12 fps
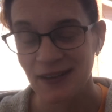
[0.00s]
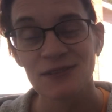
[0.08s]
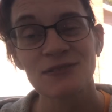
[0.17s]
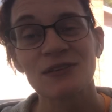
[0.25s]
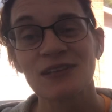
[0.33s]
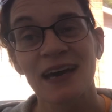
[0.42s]

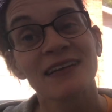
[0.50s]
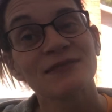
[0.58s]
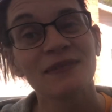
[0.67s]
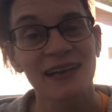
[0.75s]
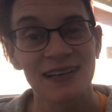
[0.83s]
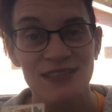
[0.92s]
So that is
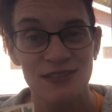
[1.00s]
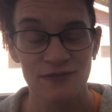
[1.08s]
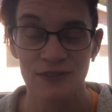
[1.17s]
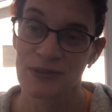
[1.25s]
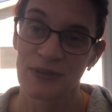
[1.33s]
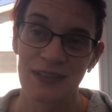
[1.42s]
my answer
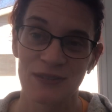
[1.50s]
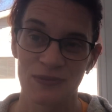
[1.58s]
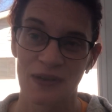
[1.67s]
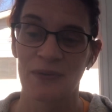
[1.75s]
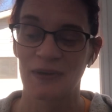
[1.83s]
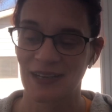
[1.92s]
for who I
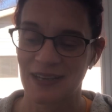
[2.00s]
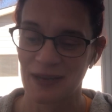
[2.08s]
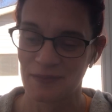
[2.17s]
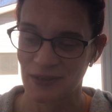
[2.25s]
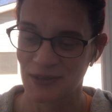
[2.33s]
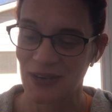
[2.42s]
do not want to
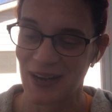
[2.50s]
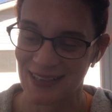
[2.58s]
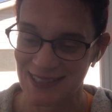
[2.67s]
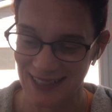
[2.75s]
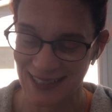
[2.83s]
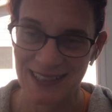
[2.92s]
come
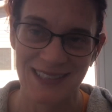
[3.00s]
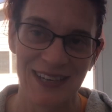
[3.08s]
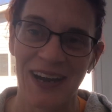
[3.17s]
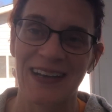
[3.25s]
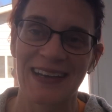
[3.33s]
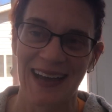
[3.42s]
across in a
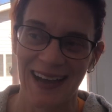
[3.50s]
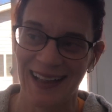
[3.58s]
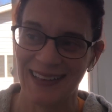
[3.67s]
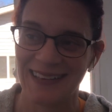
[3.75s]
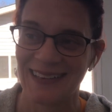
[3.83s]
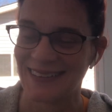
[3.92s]
dark
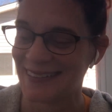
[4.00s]
alley.